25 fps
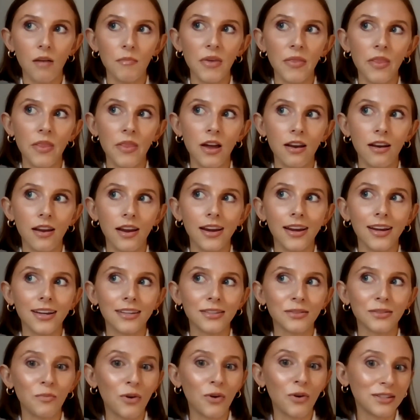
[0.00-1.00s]
And then I
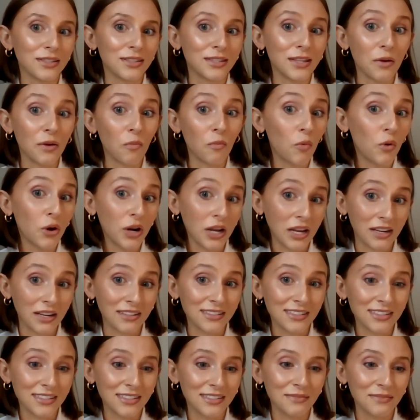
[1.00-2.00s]
guess ones that
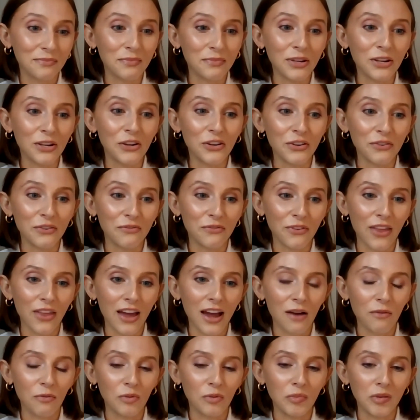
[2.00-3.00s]
wouldn't be good for
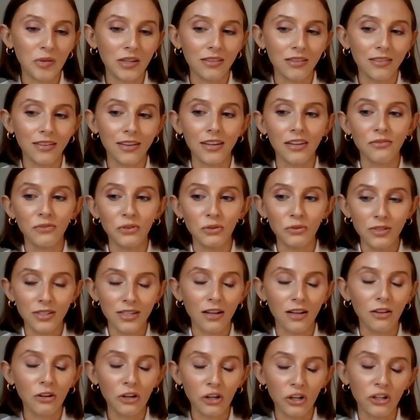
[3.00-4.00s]
that would be like if you
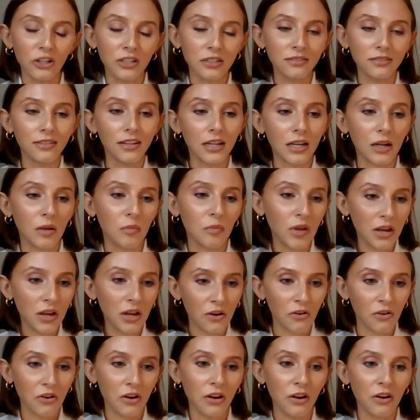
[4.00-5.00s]
sell a good, like a
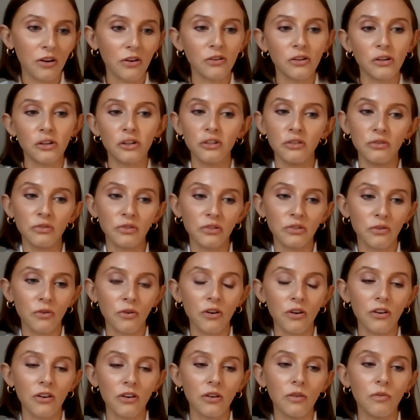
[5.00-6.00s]
bakery or a shoe
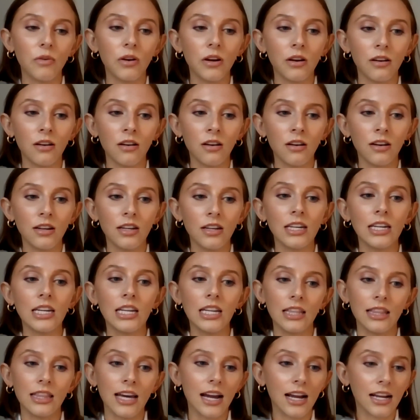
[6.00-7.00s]
store, you wouldn't
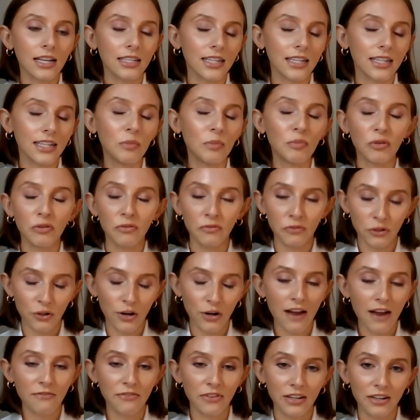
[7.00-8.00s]
need that type of
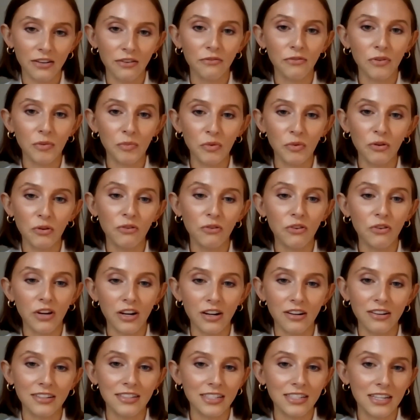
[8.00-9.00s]
traffic from Google
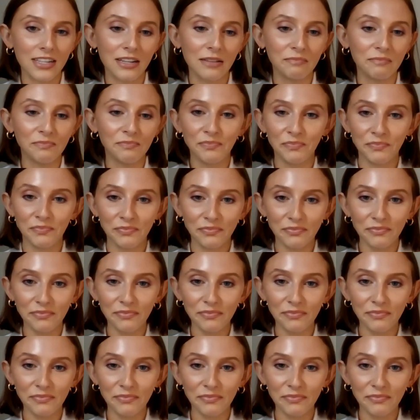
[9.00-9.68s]
Guarantee.